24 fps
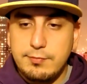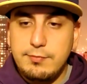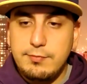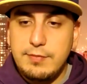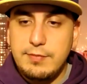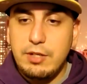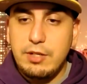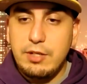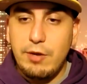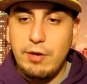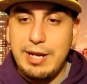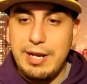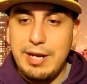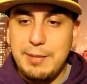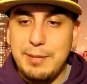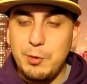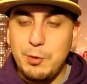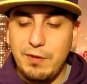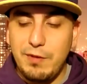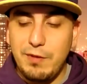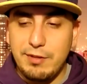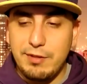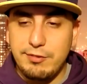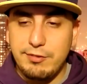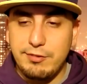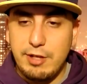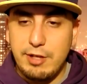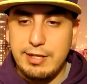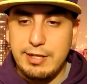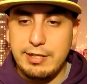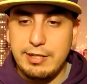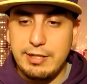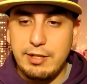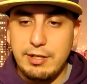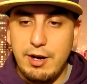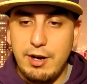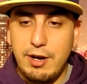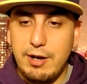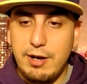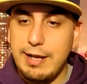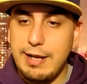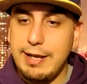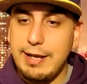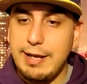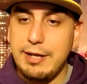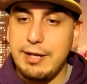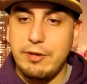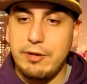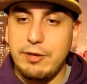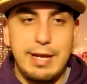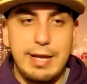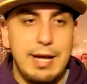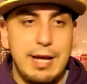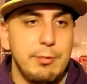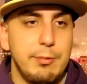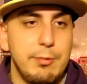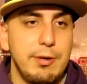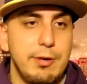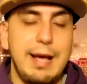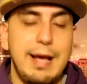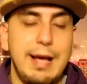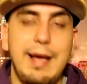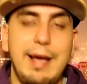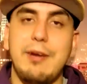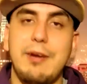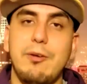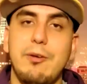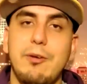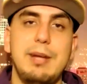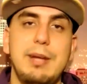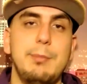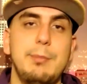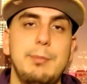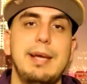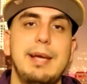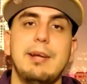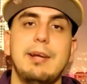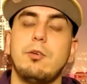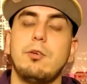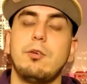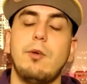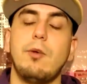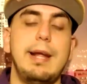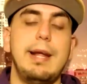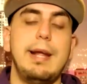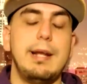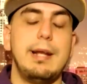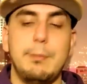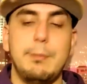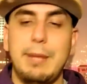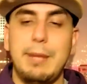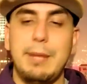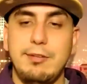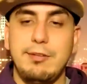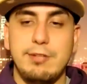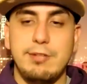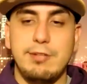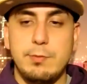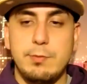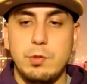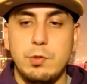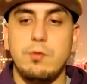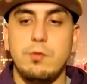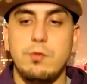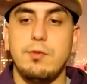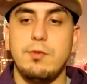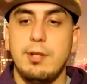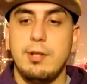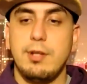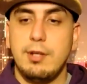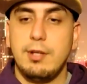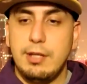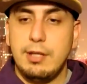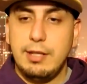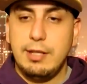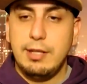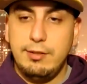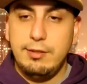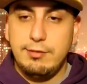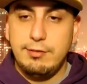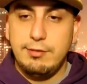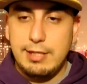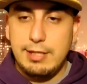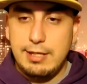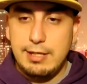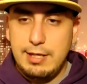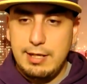Great move on starting Hart. I agree, Albert. I agree, man. Great, amazing move. He said,